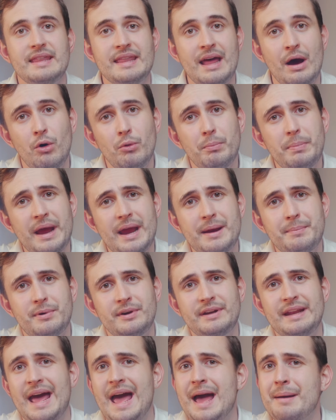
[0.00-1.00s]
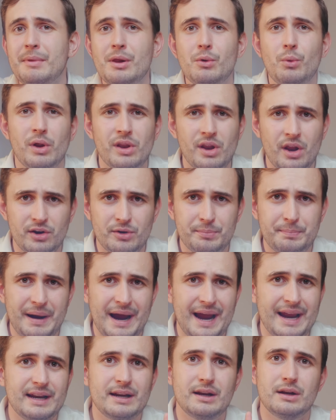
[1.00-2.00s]
Now on paper, the
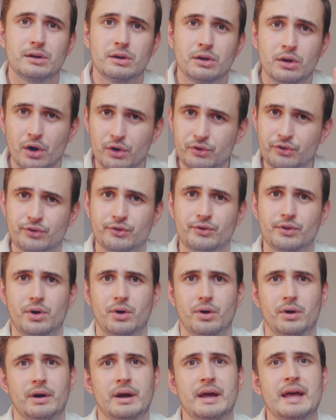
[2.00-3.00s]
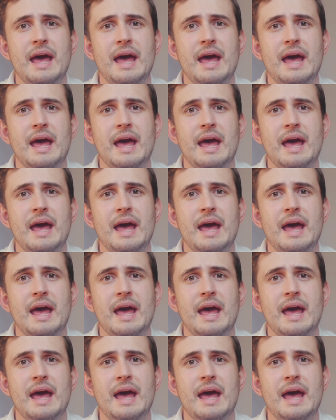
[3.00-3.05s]
ML100Bi looks strong.